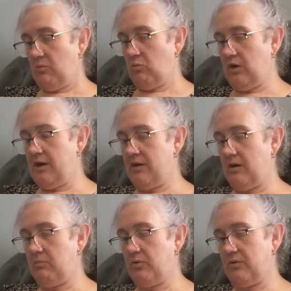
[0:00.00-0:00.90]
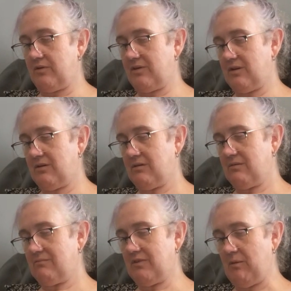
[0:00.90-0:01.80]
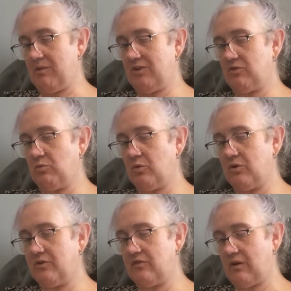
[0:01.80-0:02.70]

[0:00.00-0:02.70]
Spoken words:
why not put something towards